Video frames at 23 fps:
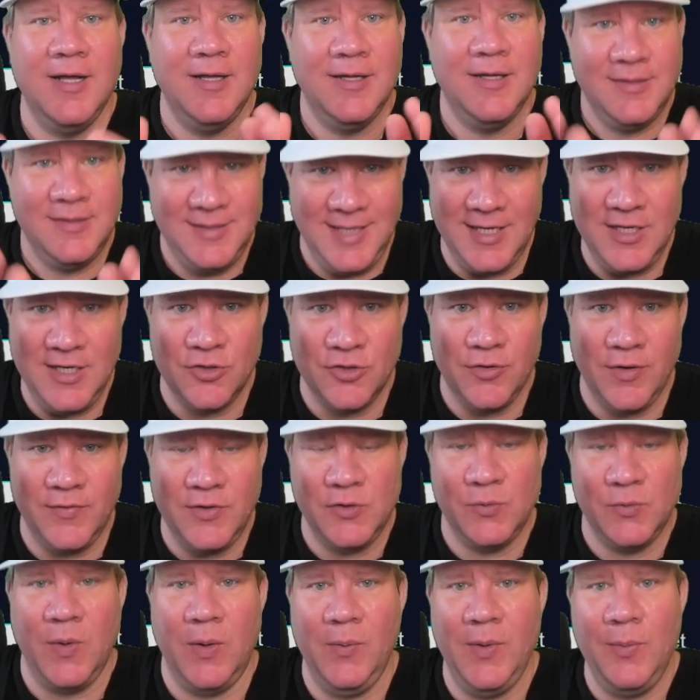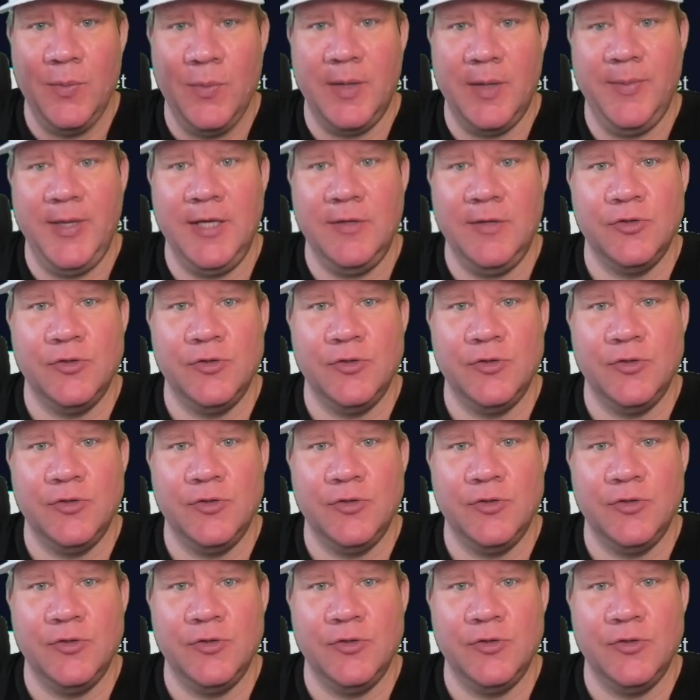Data driven is what we want to be.